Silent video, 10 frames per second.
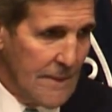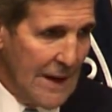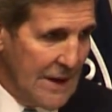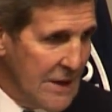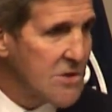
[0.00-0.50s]

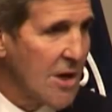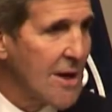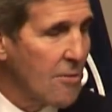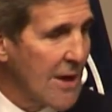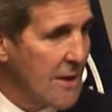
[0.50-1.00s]
and it is
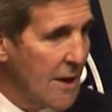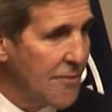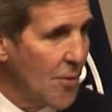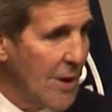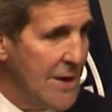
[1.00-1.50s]
literally,
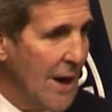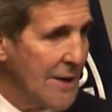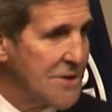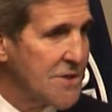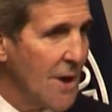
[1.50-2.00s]
therefore, a
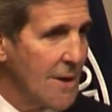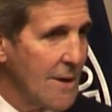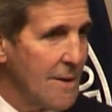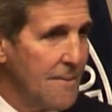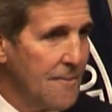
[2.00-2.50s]
non-starter.